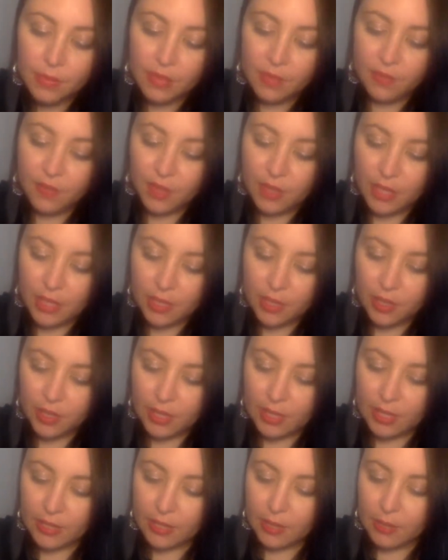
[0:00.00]
I feel like
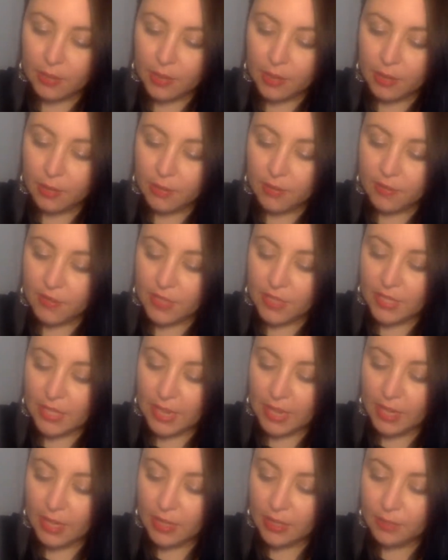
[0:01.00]
looking at the bottom of the
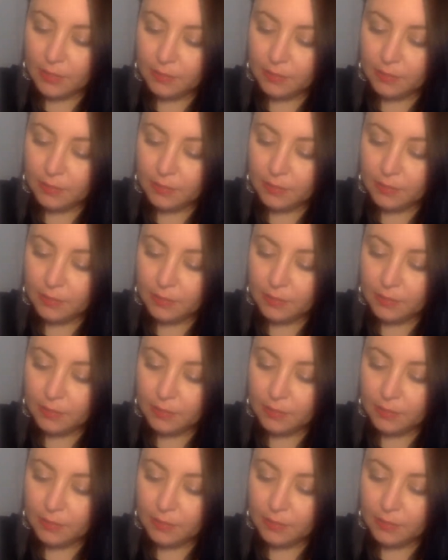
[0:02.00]
deck,